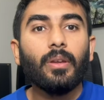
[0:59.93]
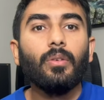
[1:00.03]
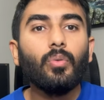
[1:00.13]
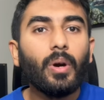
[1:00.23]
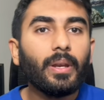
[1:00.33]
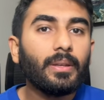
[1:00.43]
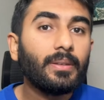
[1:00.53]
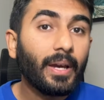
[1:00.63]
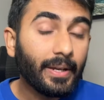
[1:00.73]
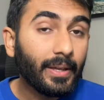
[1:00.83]
you are
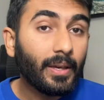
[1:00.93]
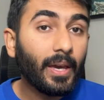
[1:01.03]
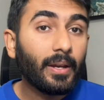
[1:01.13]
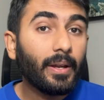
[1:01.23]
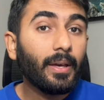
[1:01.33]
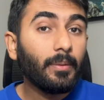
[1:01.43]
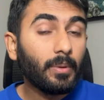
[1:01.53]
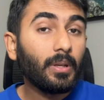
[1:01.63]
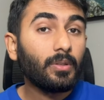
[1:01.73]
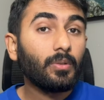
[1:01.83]
inside Canada,
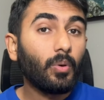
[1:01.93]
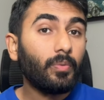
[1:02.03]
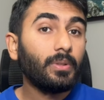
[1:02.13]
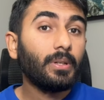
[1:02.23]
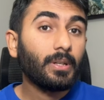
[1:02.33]
immigration officer